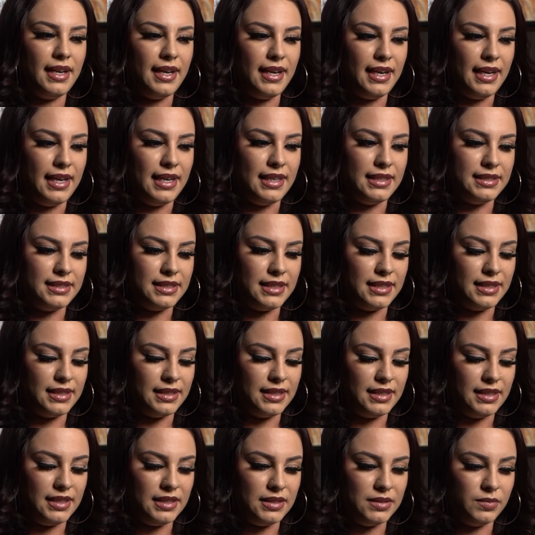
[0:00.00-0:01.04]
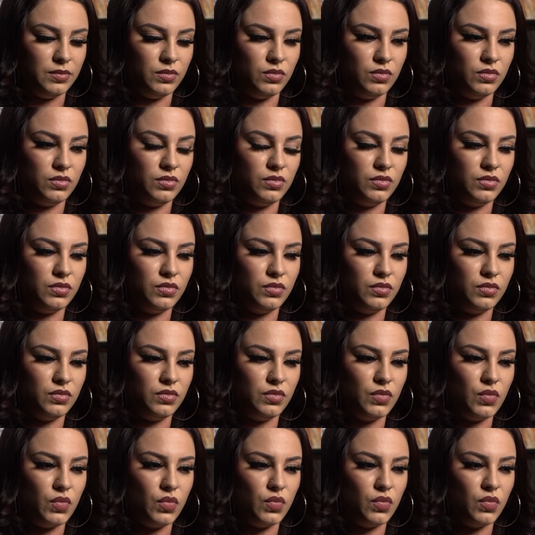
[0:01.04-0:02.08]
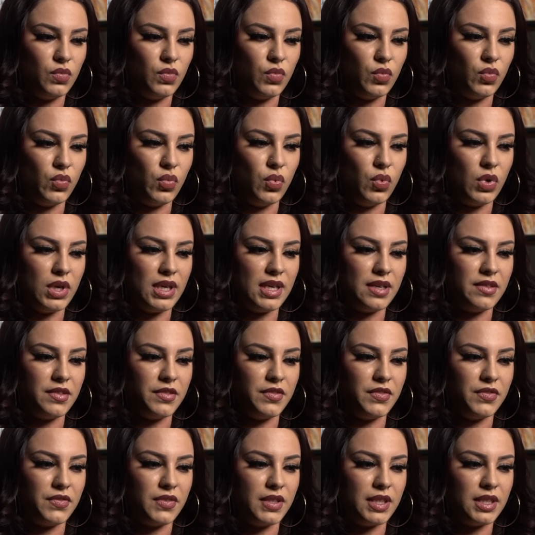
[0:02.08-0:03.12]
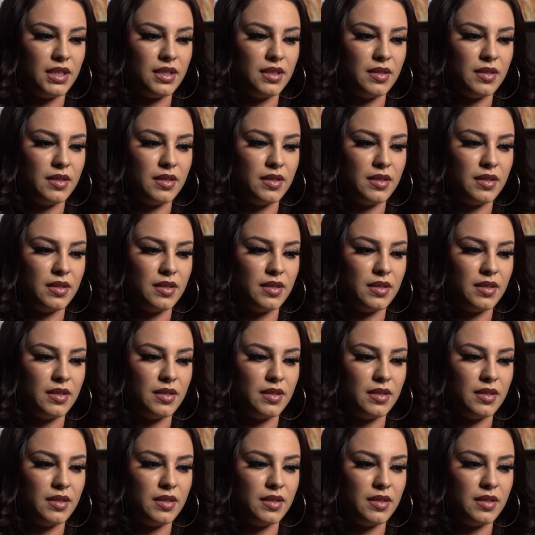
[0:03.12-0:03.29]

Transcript: and one of